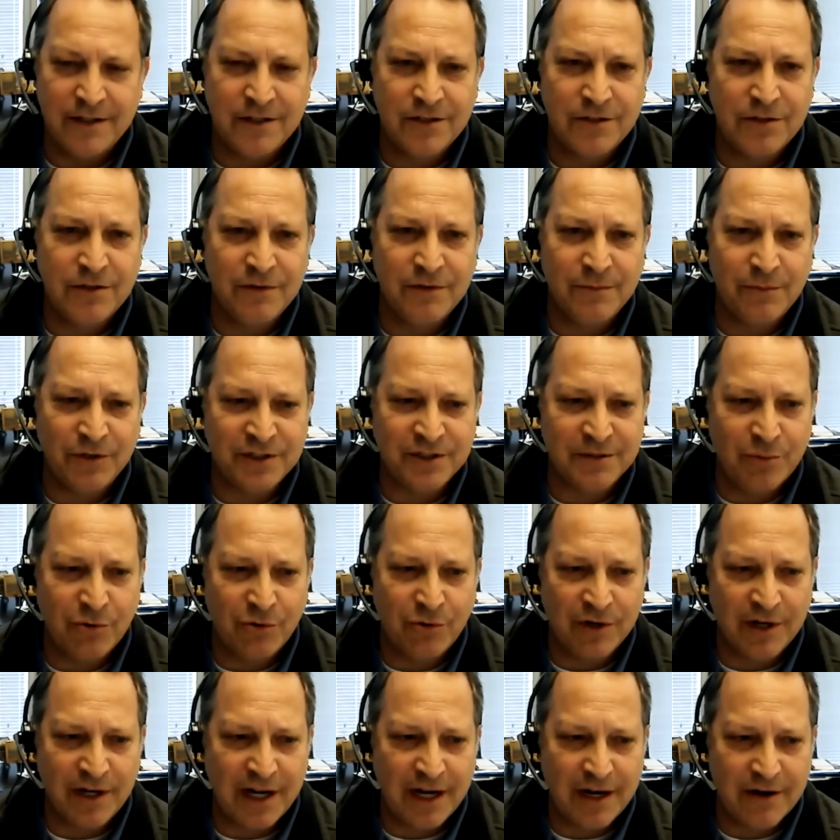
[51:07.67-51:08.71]
two most
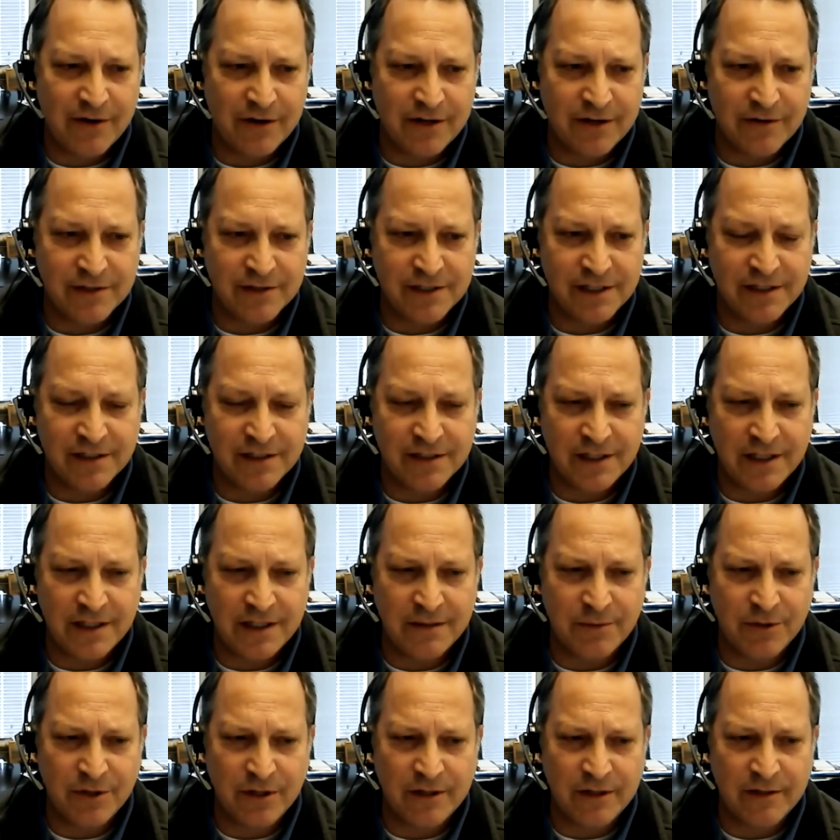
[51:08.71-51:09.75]
important characters in the.